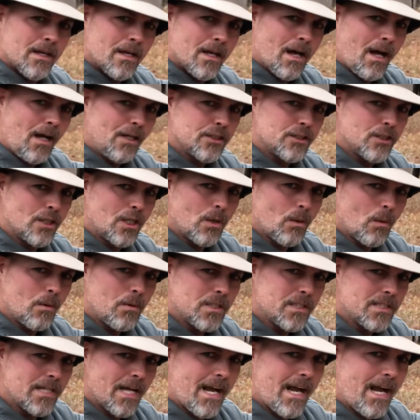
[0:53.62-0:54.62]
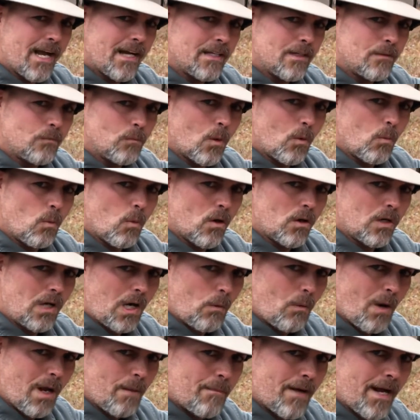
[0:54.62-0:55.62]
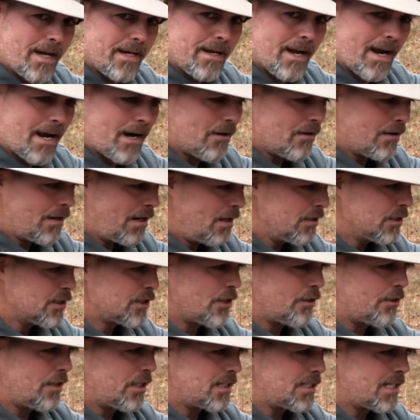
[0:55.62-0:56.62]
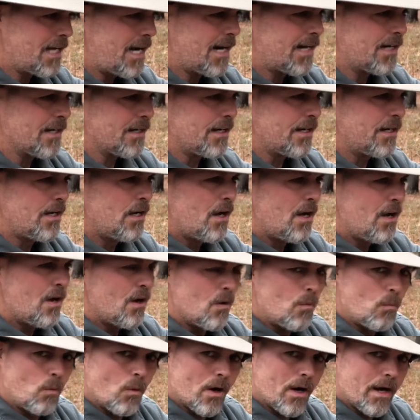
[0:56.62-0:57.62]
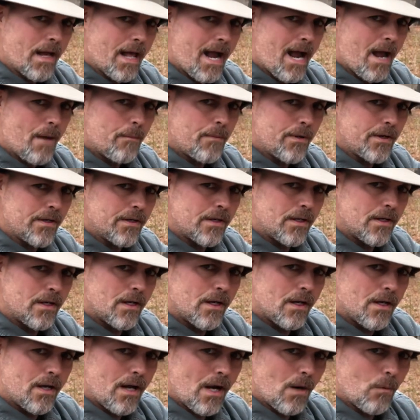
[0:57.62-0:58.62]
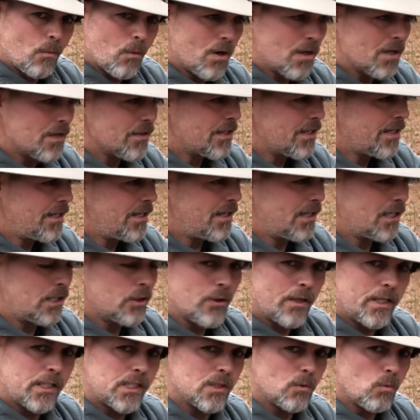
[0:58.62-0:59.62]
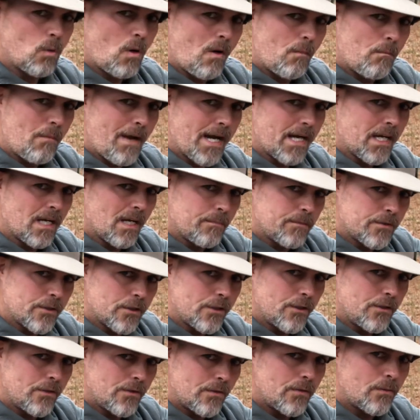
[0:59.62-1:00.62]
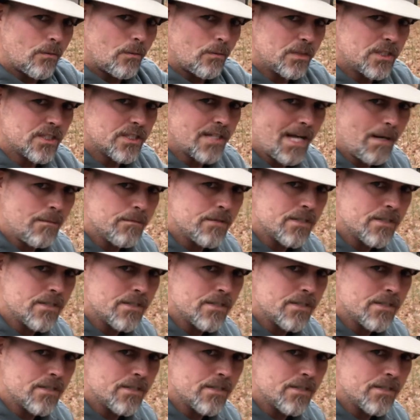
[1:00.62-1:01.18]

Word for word: I'll show you where we was at. We'll work our way back down and I'll show you exactly where it happened and where the uh, creature walked back up to when Sam